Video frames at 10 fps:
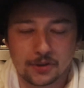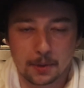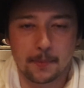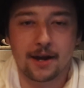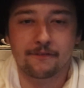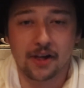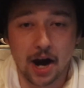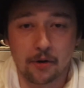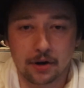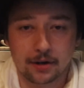The
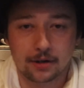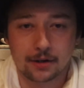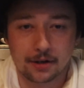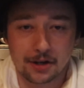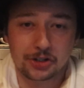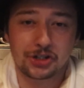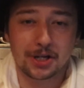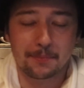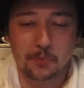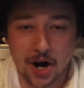Mayflower, a
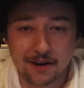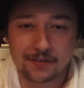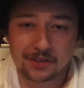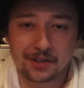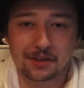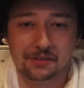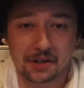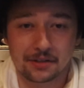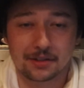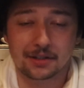ship braving the
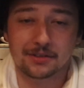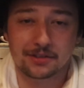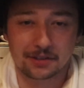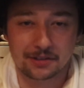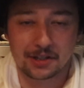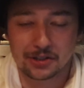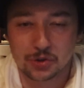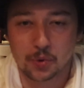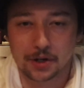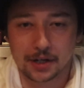Atlantic in
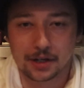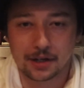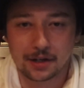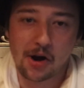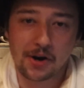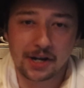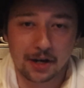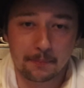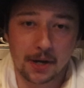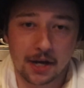1620,
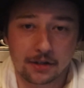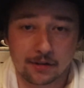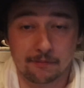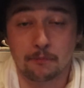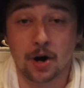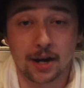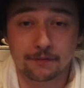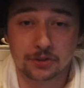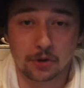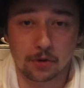carrying a band of
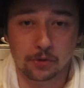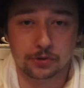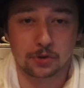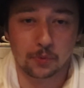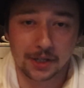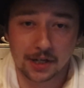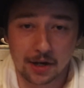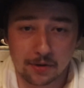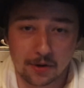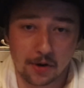brave souls we
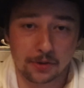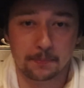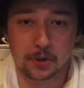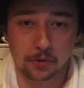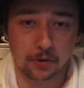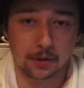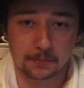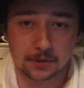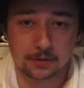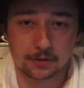now call the
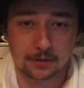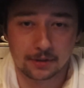Pilgrims.